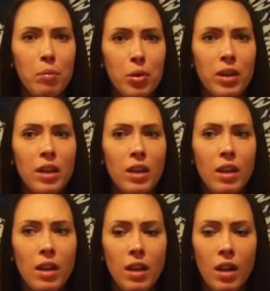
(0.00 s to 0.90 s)
pretty
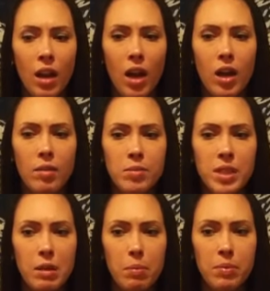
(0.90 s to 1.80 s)

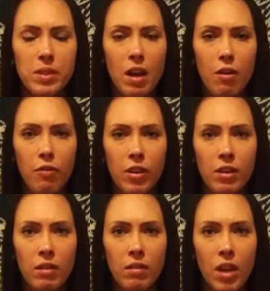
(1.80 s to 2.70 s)
deep stuff
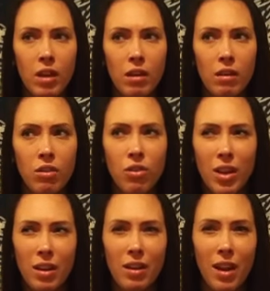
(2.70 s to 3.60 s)
and you
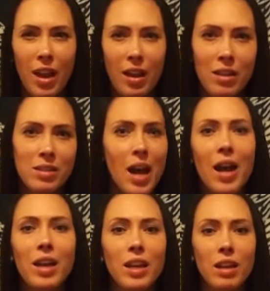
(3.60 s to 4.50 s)
get
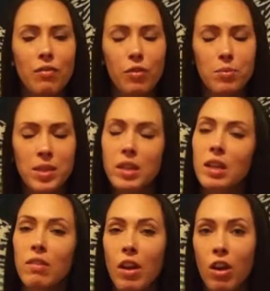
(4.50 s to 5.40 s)
anxiety from
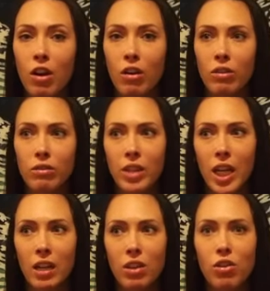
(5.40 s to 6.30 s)
sitting there,
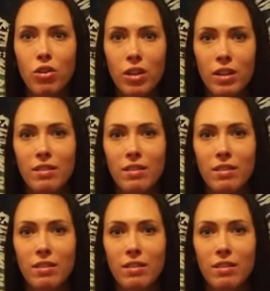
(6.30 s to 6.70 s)
like you're